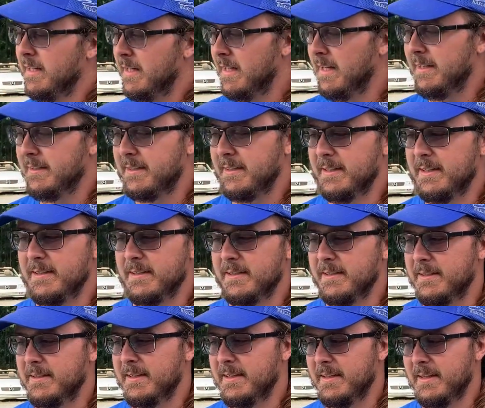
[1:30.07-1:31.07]
at the end
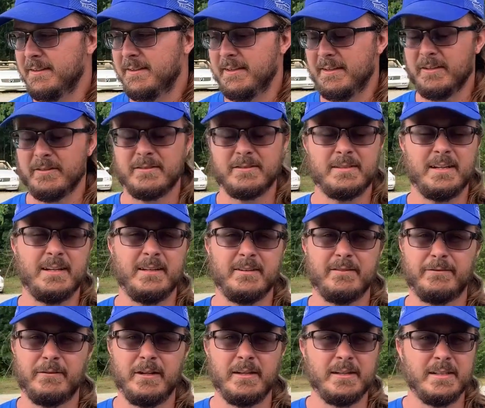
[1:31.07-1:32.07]
of the day, I think on
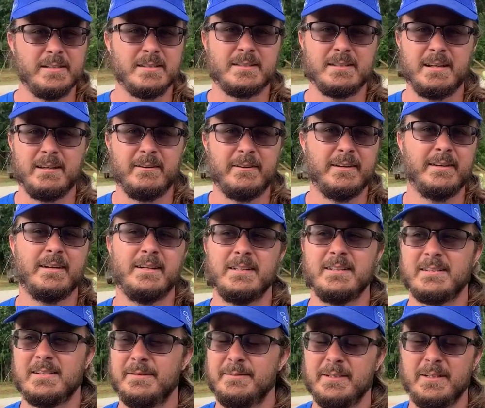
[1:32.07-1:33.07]
Friday and Saturday
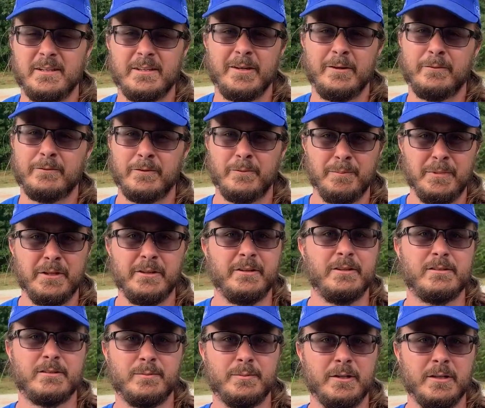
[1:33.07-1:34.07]
nights, I mean, they go for
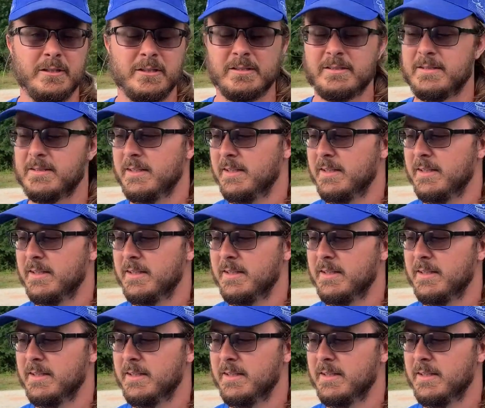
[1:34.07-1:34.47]
millions of bucks.